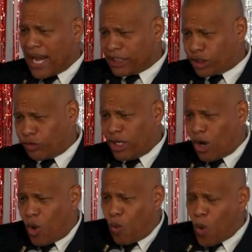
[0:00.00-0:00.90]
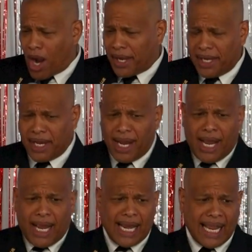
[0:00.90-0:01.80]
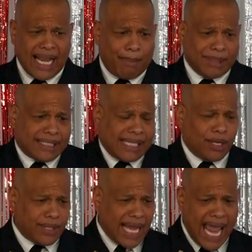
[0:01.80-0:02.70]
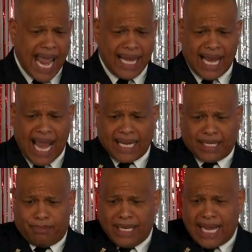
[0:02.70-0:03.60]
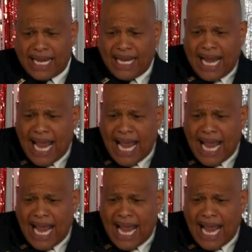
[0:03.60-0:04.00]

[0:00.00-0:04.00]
That's three on one, and and, and I'm a single dad, and I got to be at,